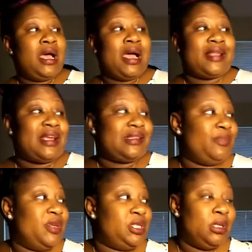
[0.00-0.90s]
As I
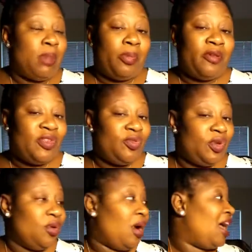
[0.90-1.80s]
mentioned in my previous
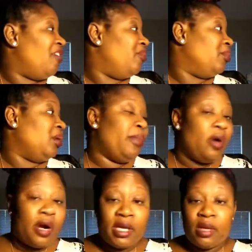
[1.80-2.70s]
video, I have been
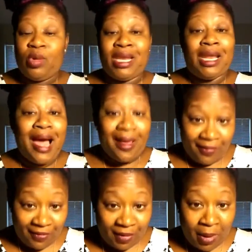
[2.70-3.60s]
bombarded with
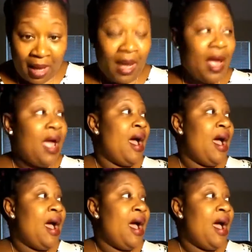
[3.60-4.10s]
life, okay?